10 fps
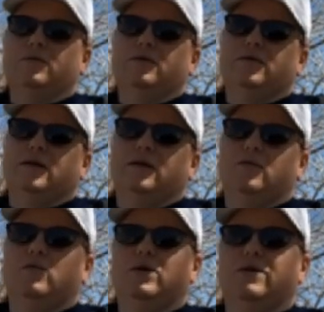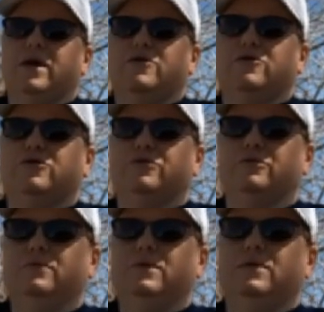What do you think? What do you think I should
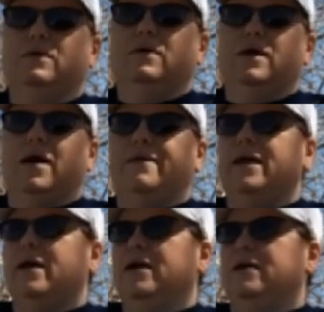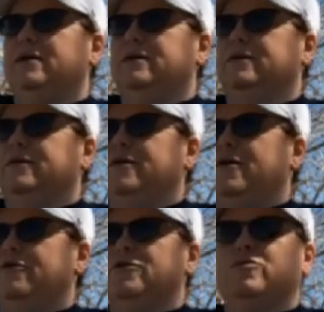do? And then
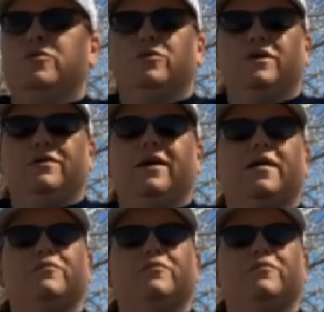also put, what do you think